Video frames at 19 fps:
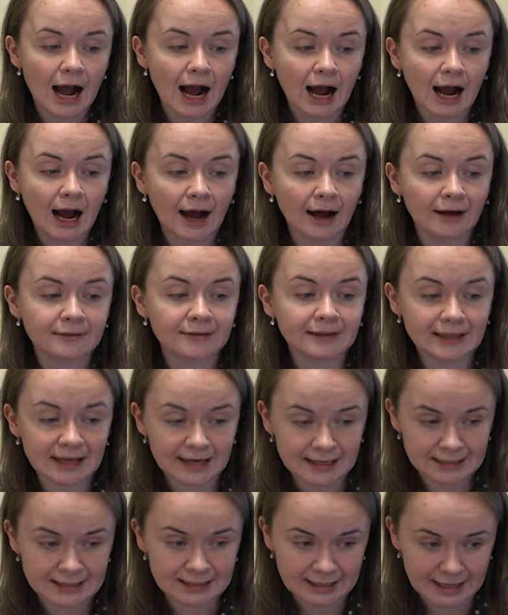The
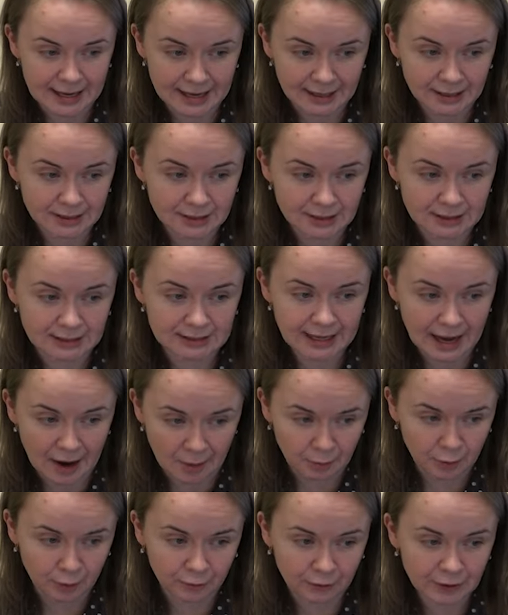next
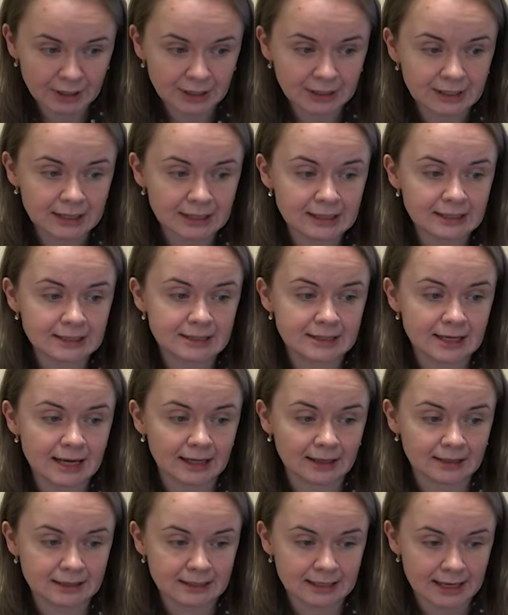step of it is
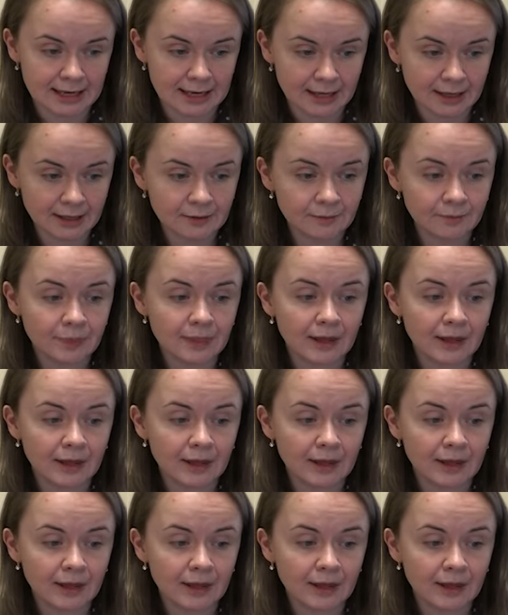LDA,